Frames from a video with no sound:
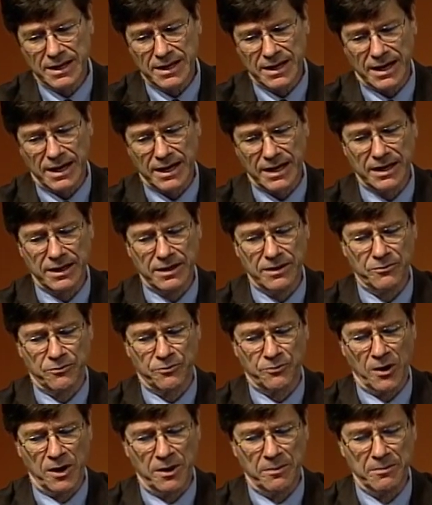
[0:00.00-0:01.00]
uh,
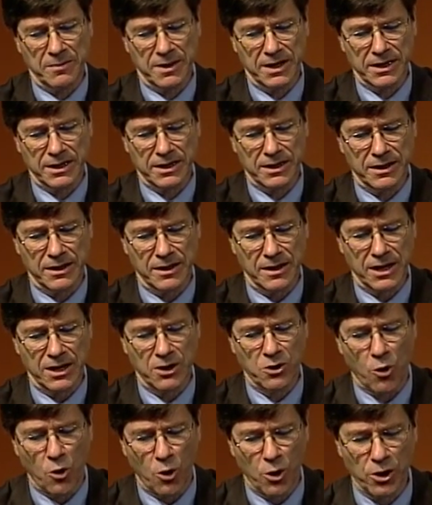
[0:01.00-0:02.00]
from uh, an
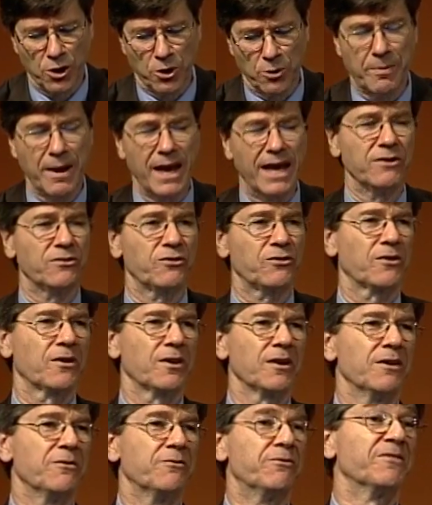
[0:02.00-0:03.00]
oil-based
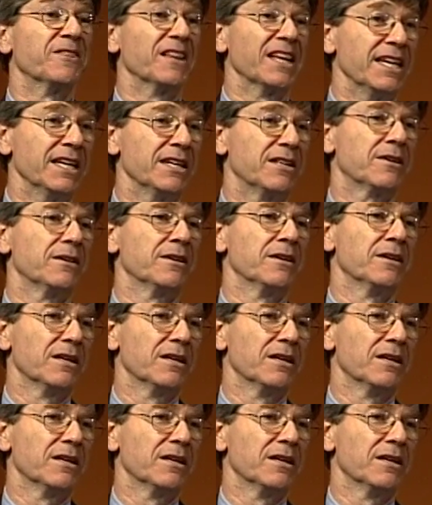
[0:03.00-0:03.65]
fleet